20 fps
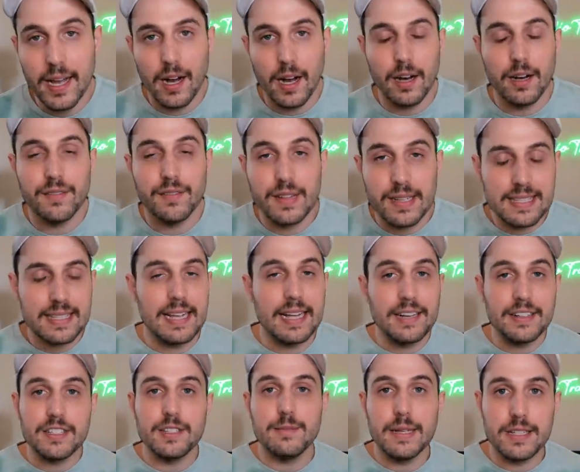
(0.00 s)
of
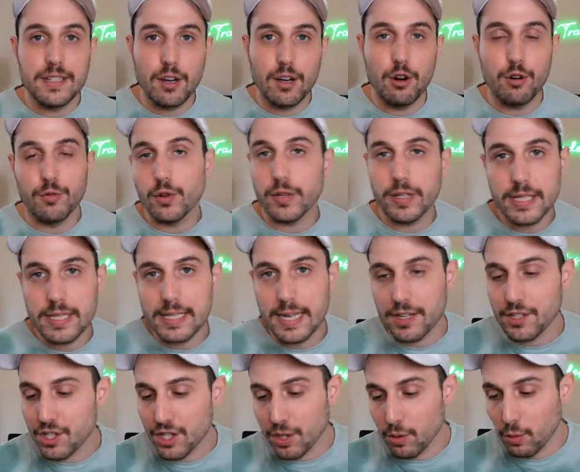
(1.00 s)
sentiment
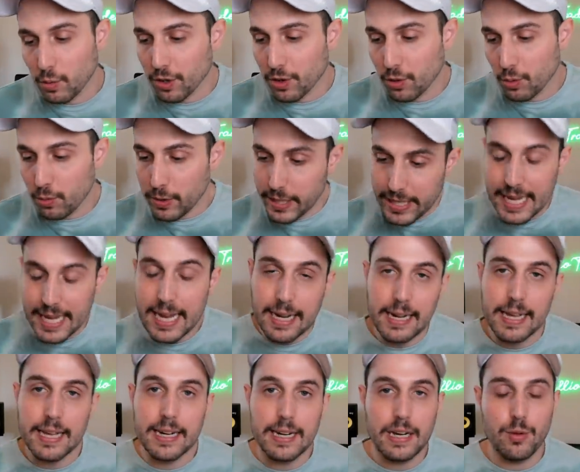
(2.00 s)
overextension where we
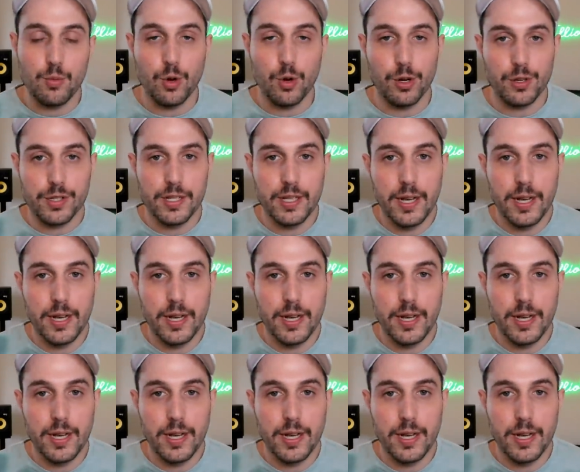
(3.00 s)
can't get any worse.